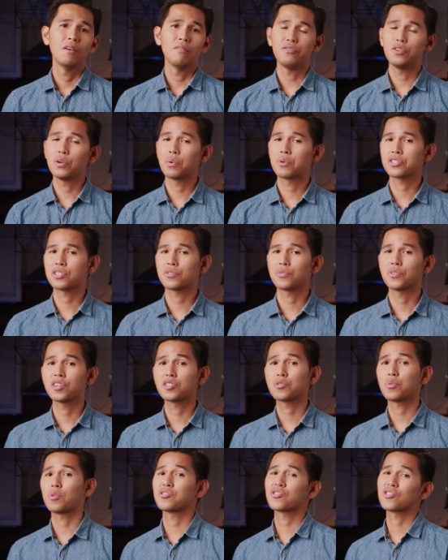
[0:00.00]
Viewers and
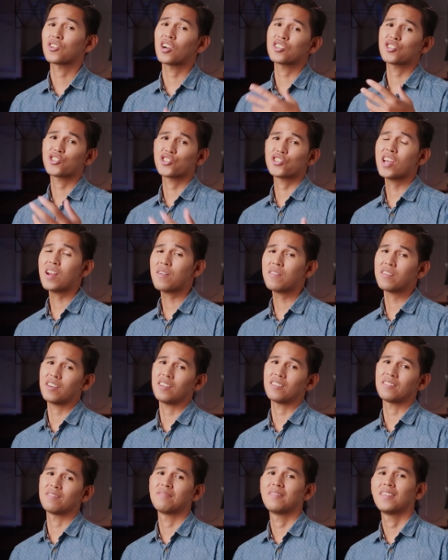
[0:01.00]
readers will start sharing
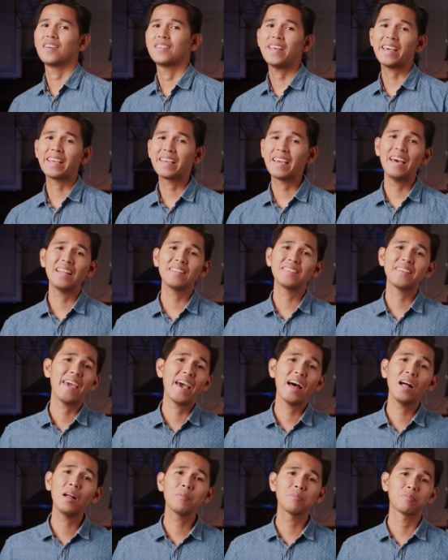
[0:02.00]
it. They can't
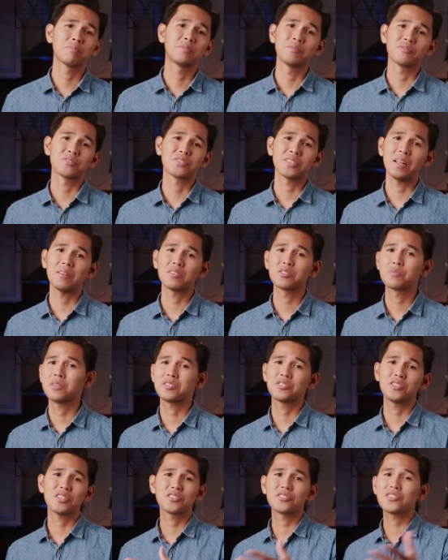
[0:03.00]
help themselves
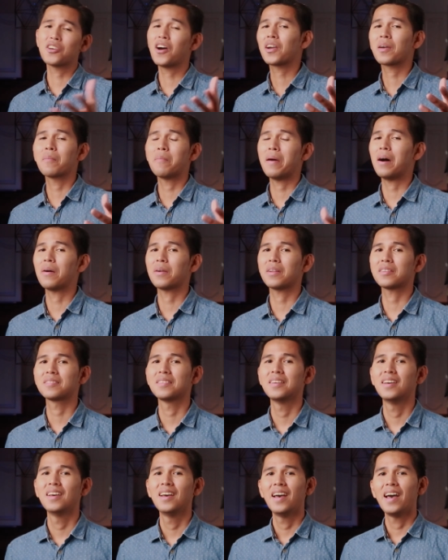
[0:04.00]
but just talk about it.
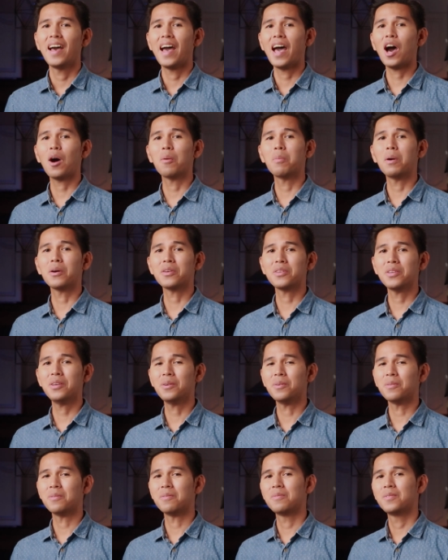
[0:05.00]
How about
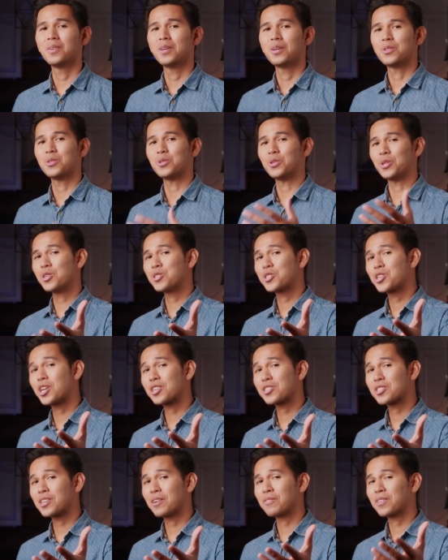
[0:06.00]
you? Do you
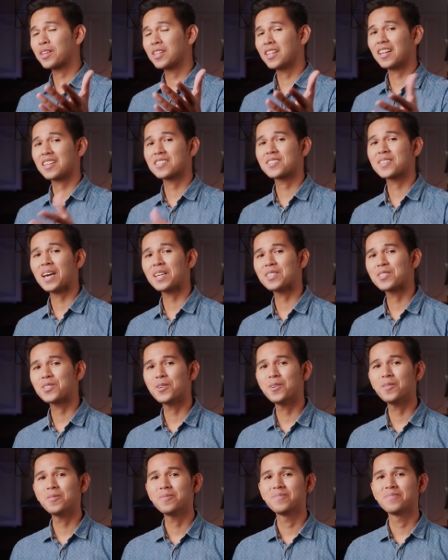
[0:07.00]
share something that excites
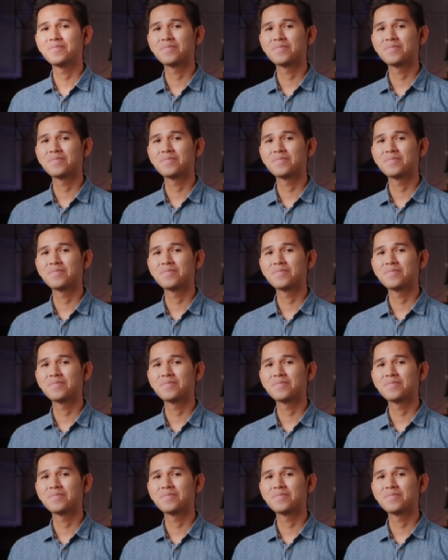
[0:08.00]
you?